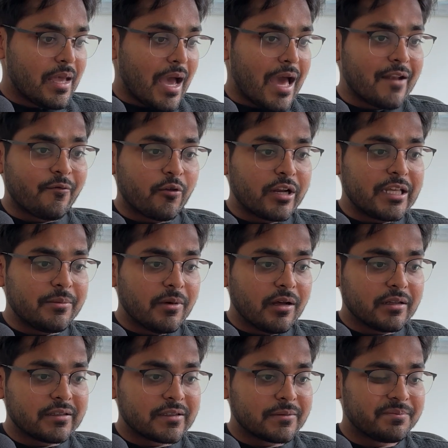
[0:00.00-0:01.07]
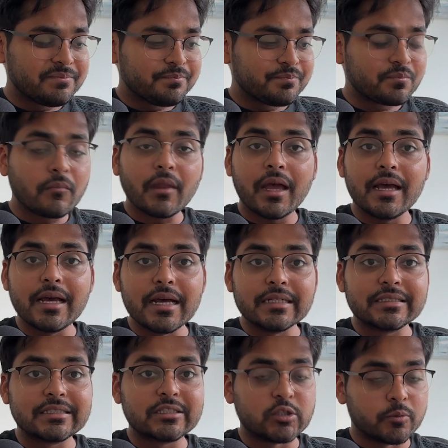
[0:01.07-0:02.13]
And for emails,
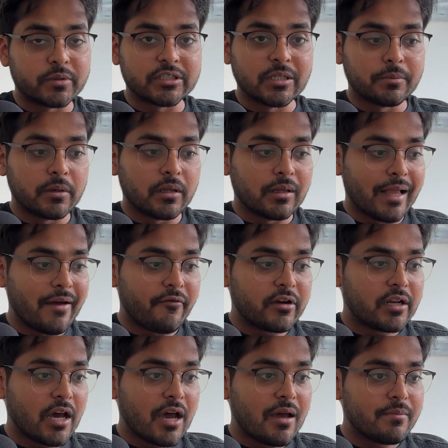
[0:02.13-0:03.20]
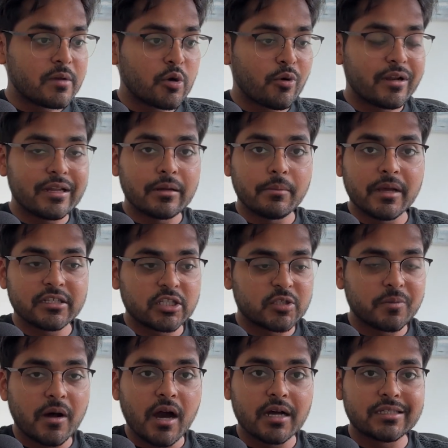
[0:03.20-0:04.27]
it's super simple. Every time you're in a message
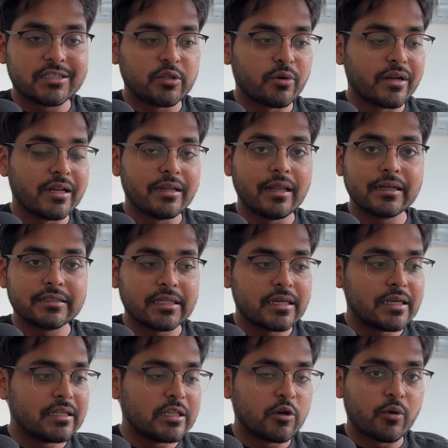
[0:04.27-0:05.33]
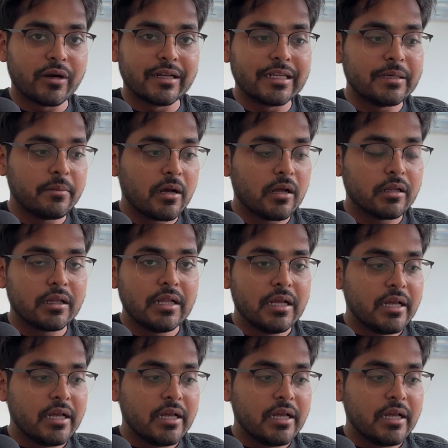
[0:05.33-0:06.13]
box, you're in LinkedIn, you're in email,